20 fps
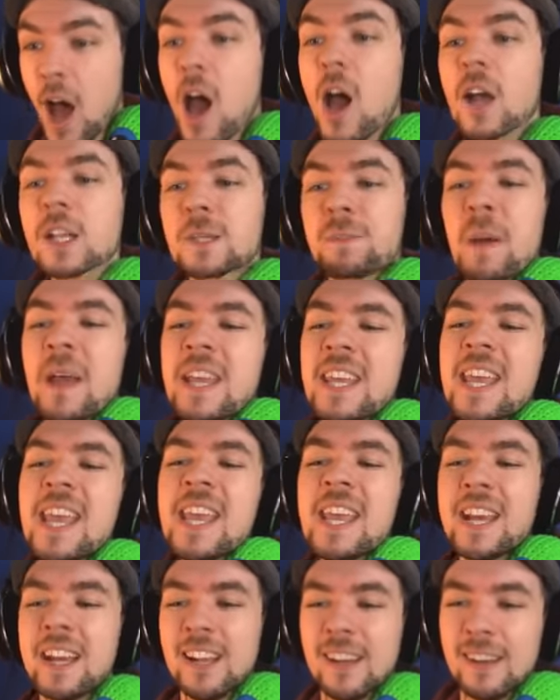Oh, it's by
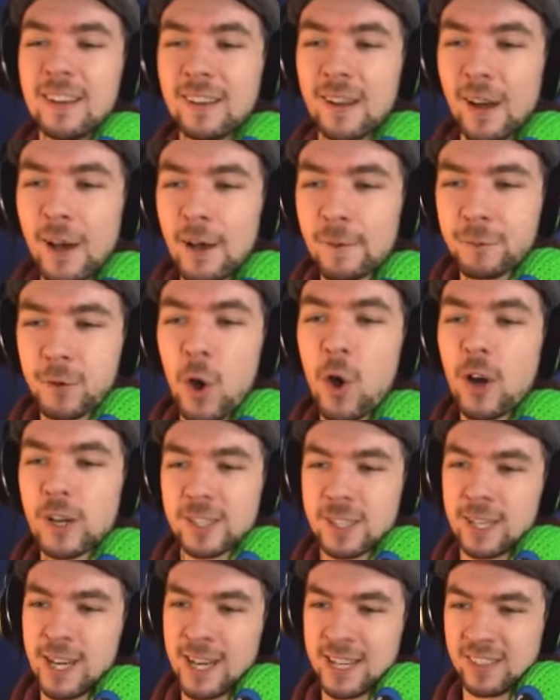Ian! Of
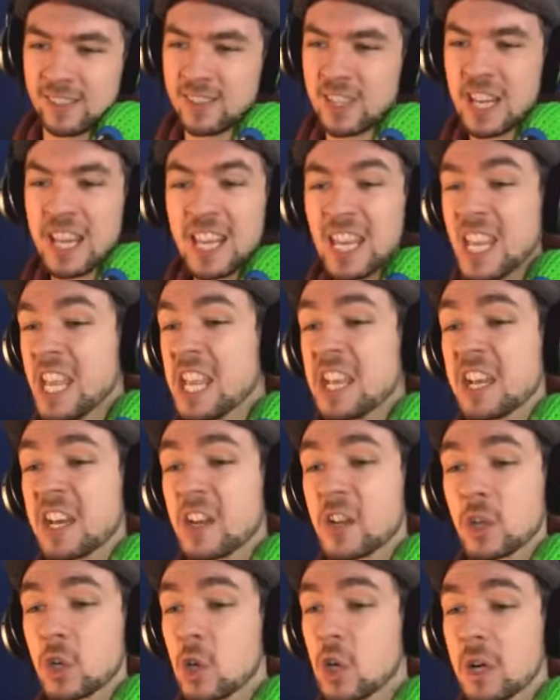course it is!
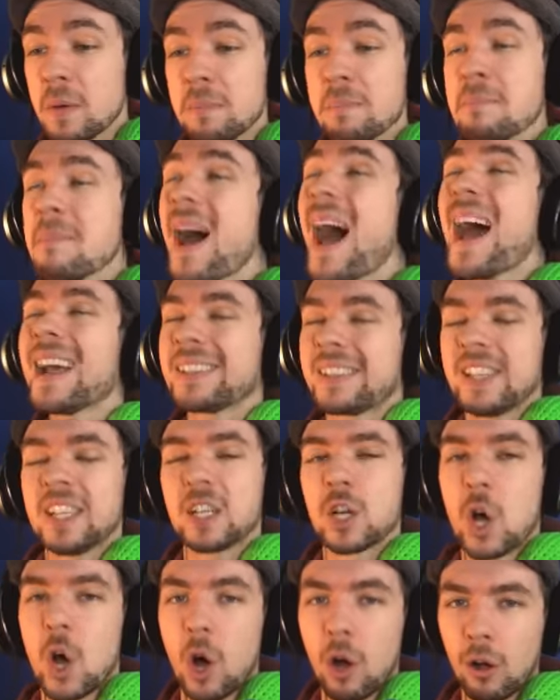Ian
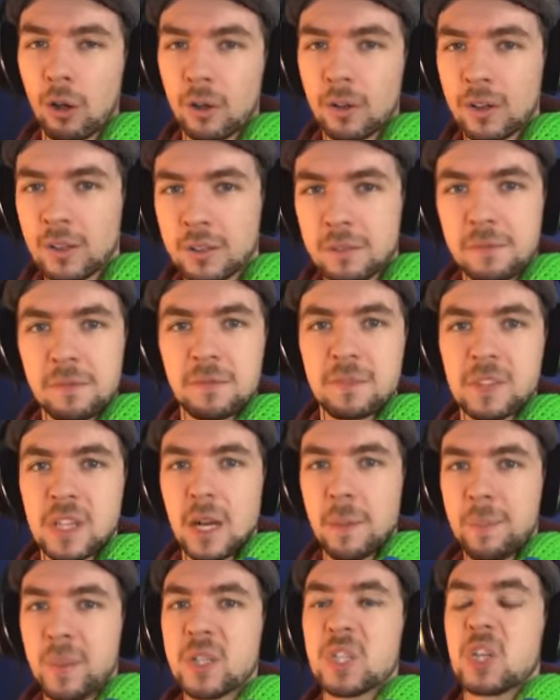Gulmatico!
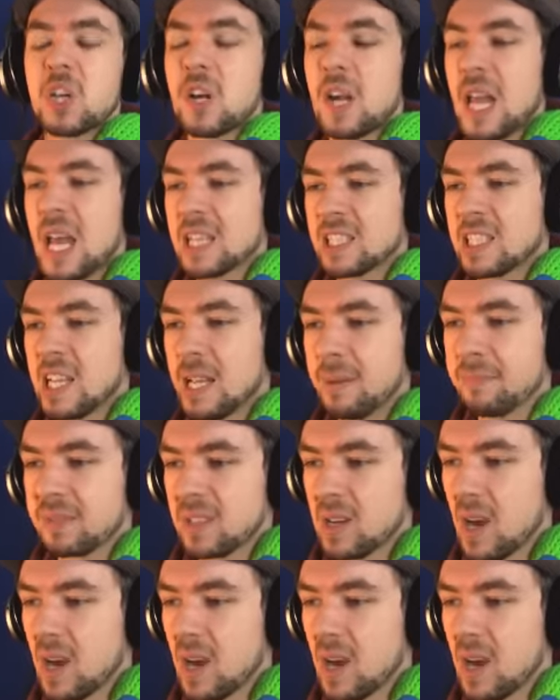Did I butcher your last name?